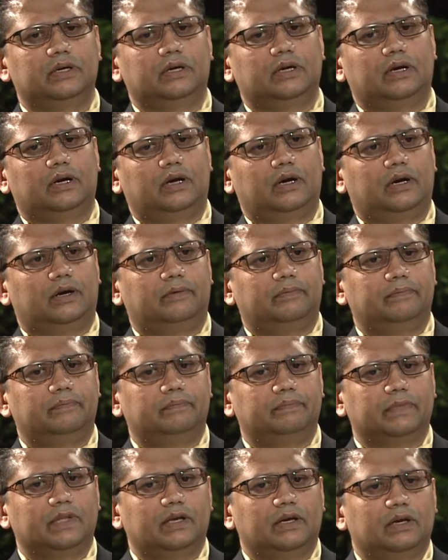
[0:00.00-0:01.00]

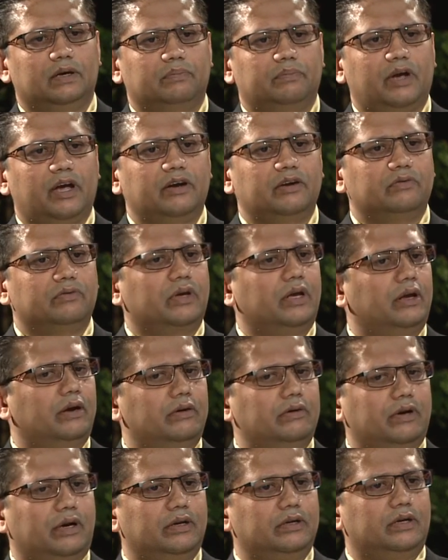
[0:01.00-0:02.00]
Palliative
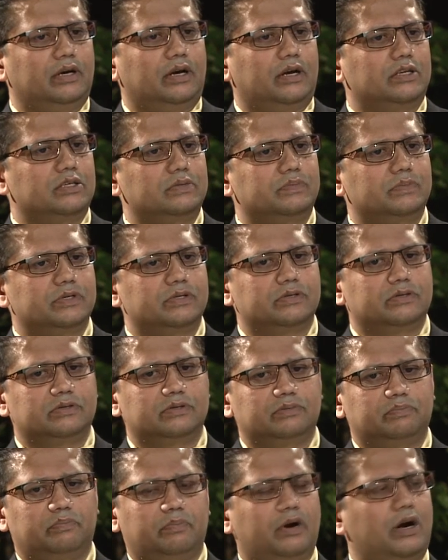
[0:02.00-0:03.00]
care and
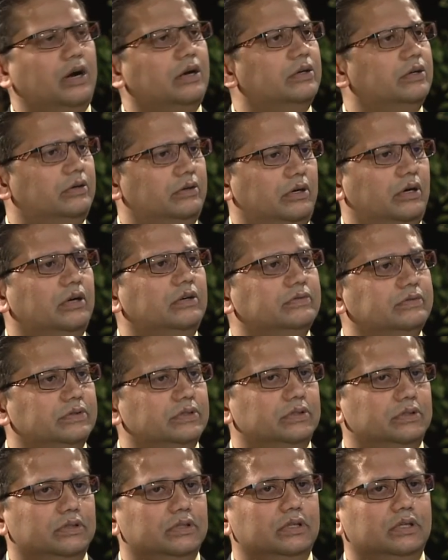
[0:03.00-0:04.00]
hospice partner
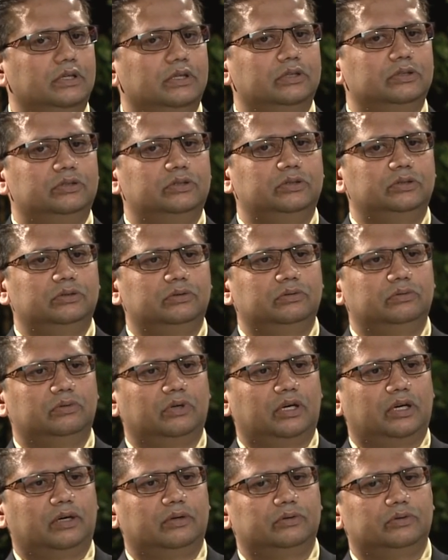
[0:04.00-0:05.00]
often
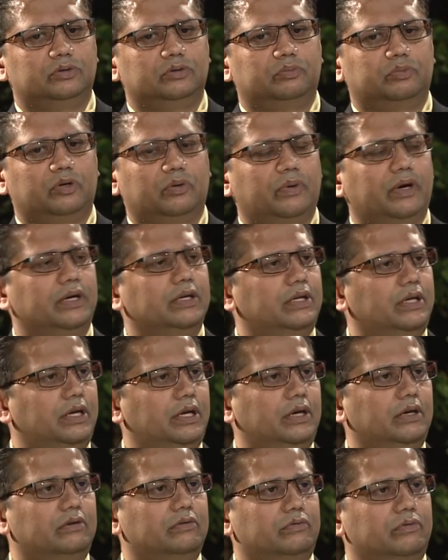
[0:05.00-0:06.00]
to provide
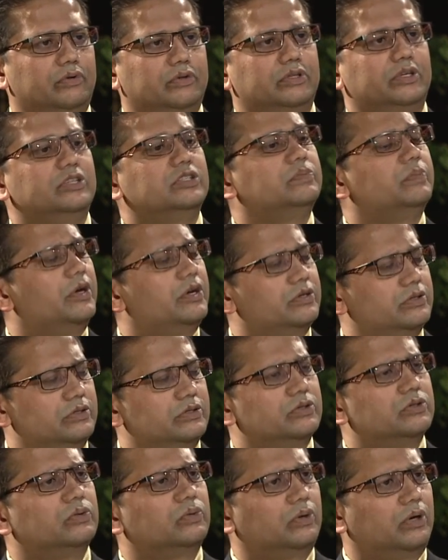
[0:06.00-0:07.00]
care for these
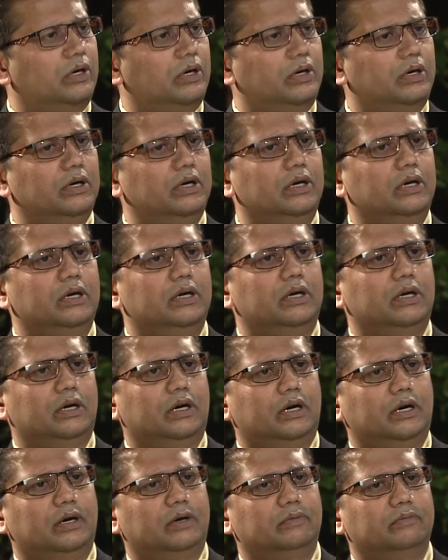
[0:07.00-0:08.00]
patients who are
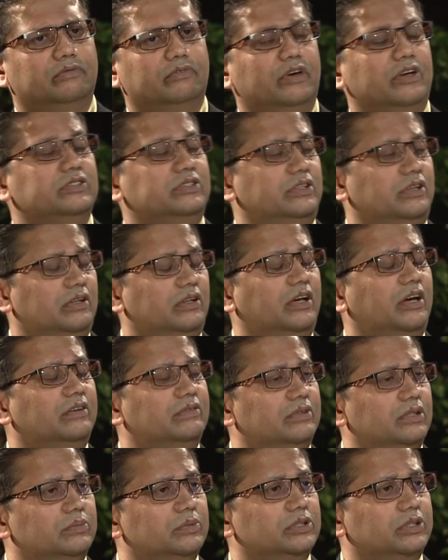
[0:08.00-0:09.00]
facing a
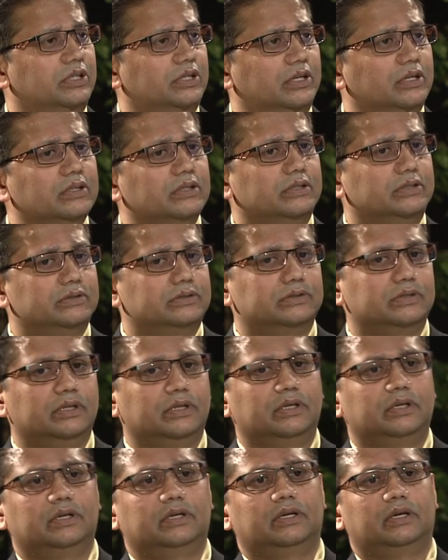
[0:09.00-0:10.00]
life-limiting illness.
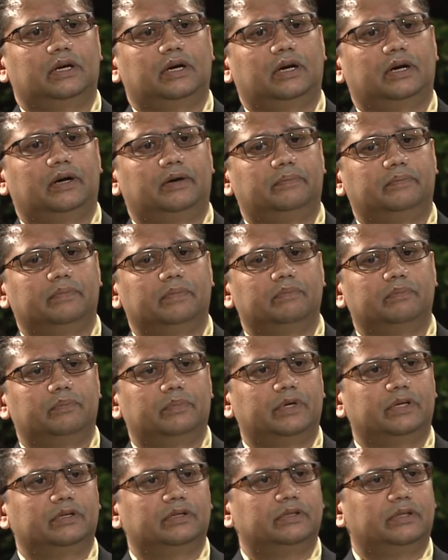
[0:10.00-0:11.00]

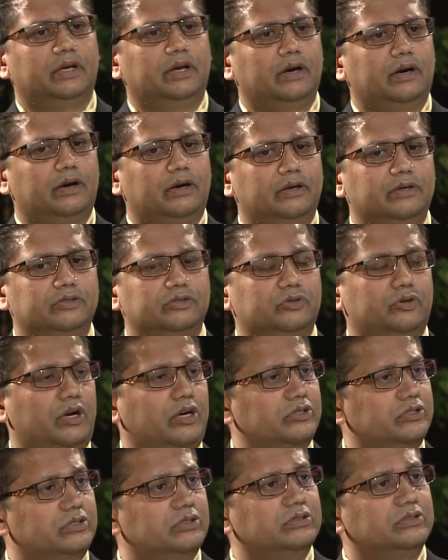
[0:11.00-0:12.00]
But they are
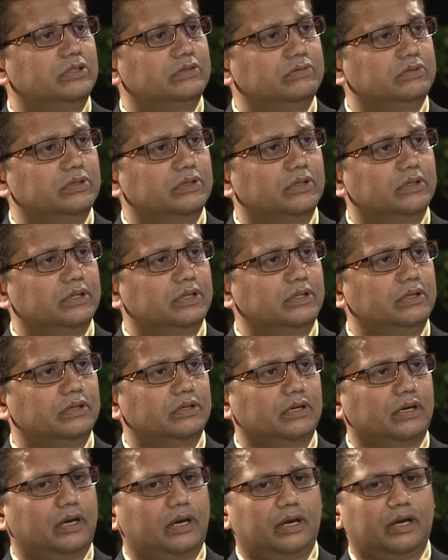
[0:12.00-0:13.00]
structured differently
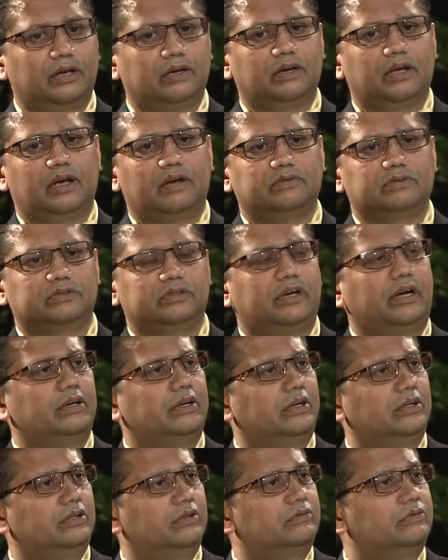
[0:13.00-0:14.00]
and have
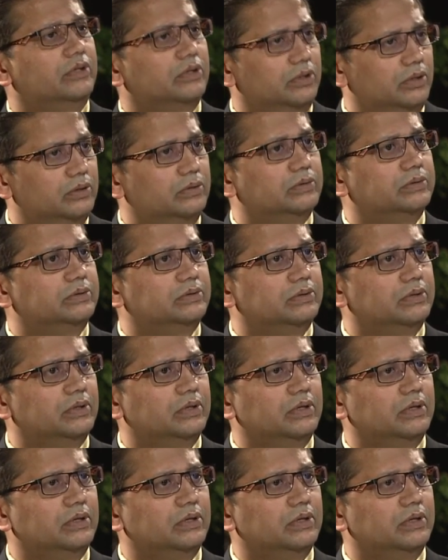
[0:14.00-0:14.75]
slightly different goals.